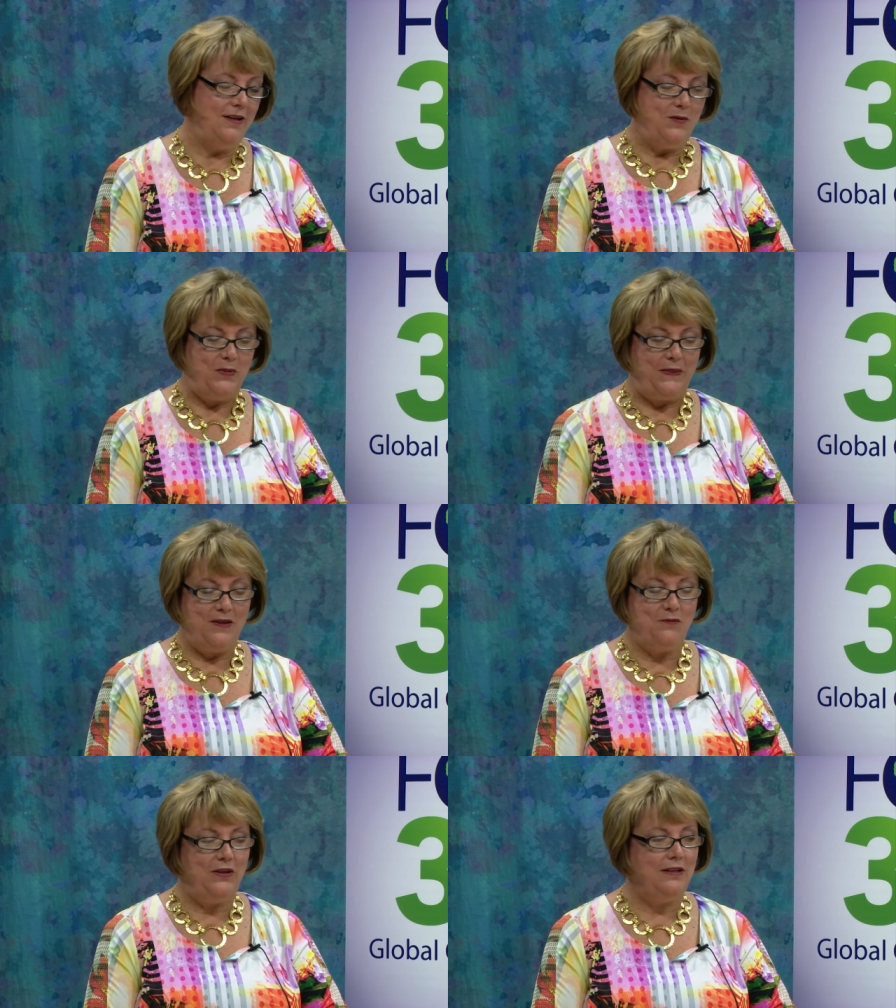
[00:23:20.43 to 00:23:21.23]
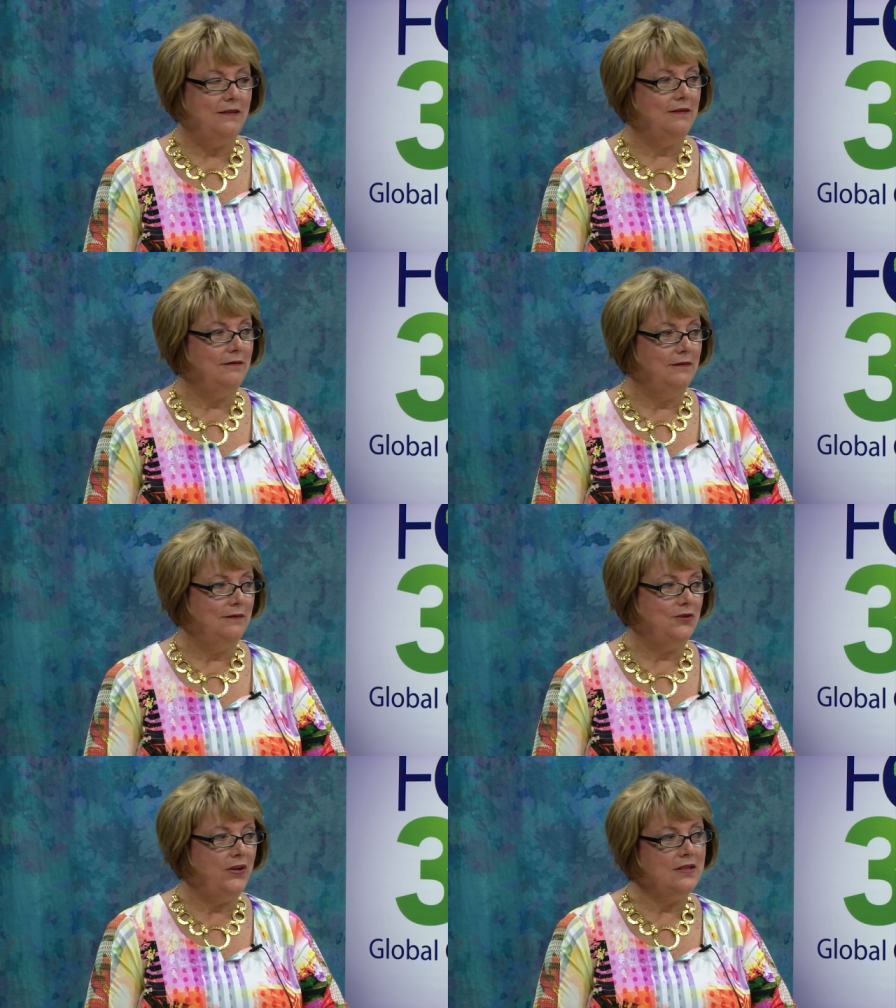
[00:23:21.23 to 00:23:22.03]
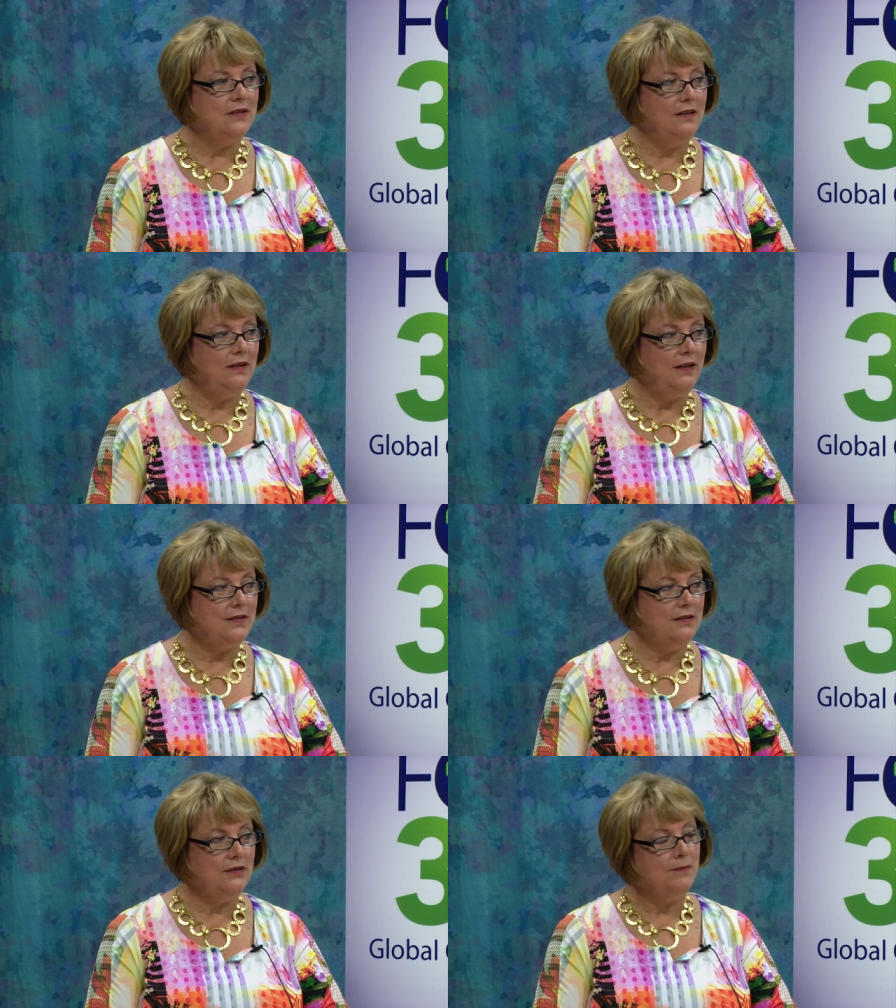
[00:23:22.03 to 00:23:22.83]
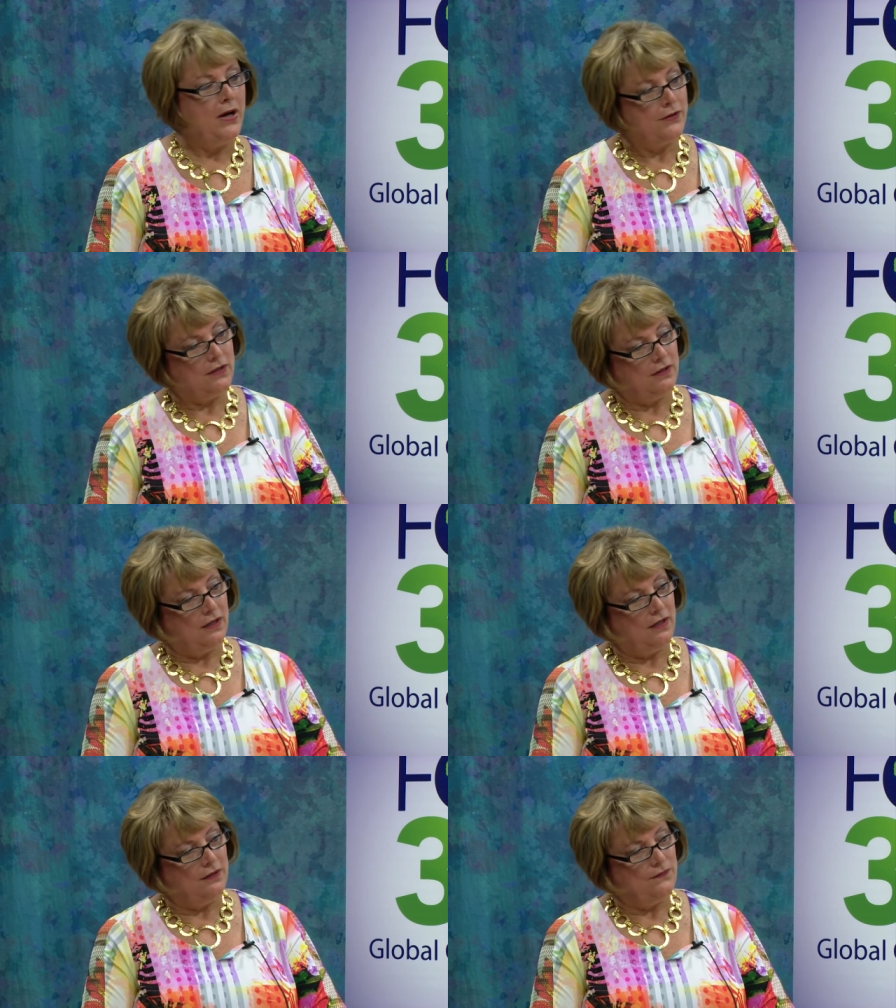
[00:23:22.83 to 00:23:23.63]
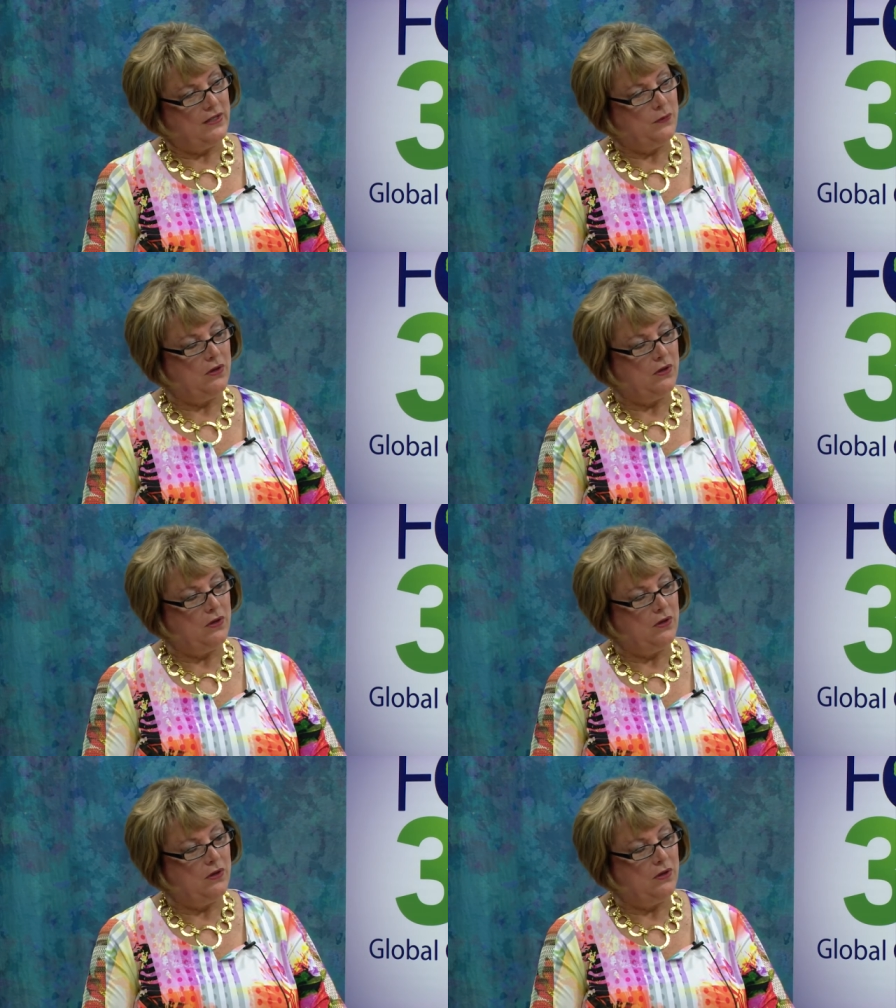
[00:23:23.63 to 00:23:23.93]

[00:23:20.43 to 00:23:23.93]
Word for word: but then we translate that to modern day. They will